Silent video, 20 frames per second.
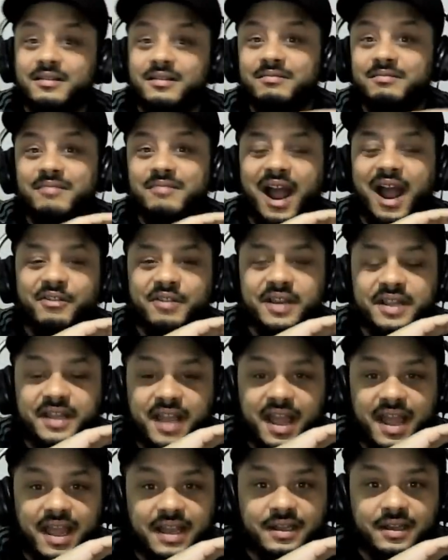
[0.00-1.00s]
Harry
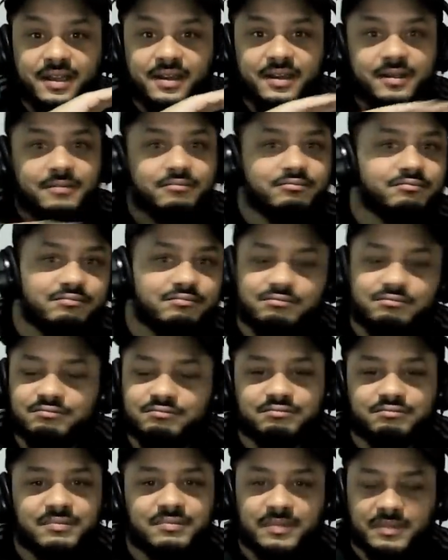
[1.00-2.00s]
Kane,
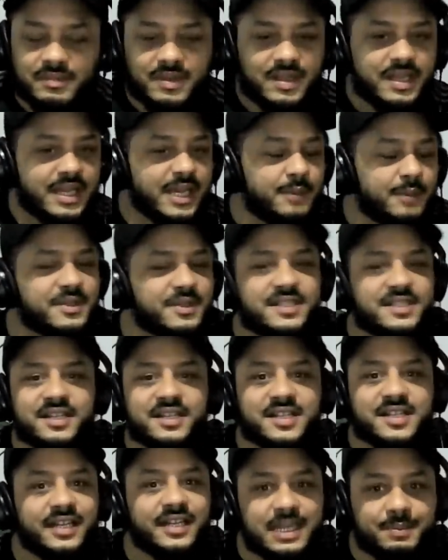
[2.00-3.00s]
he was in
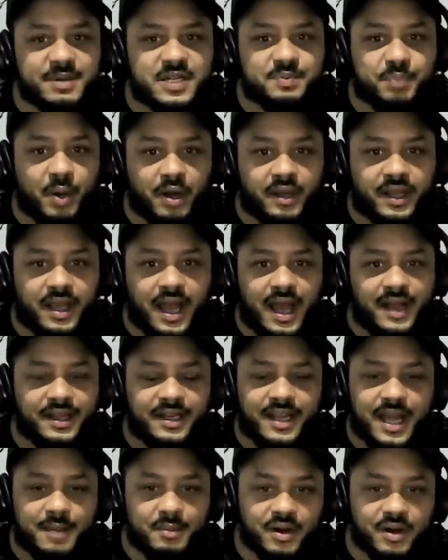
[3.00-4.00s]
Saliba's pocket at the
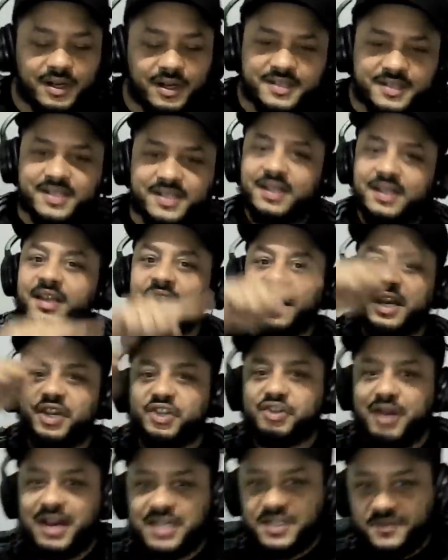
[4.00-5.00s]
Emirates. He
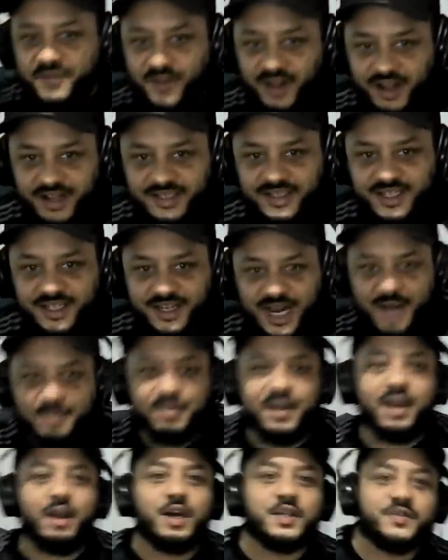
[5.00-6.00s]
transferred to
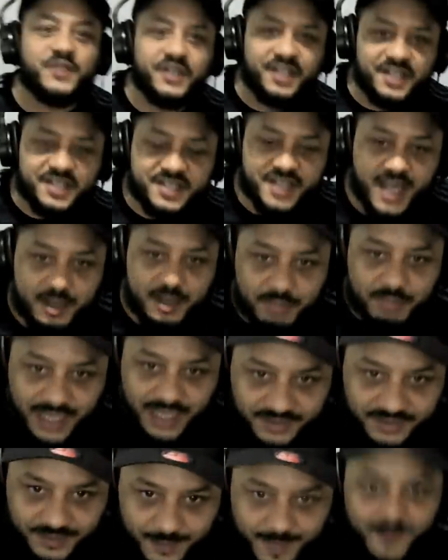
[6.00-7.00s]
Gabriel's for this game,
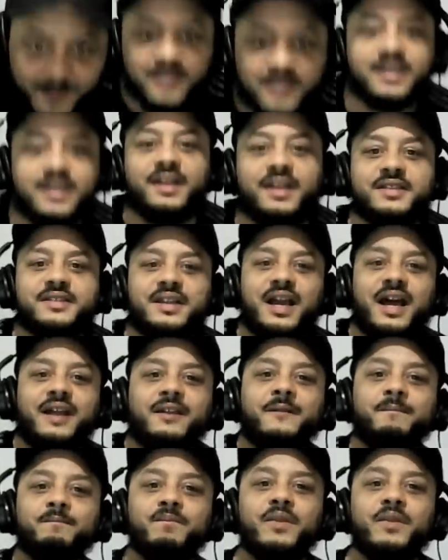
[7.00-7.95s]
blood. You understand?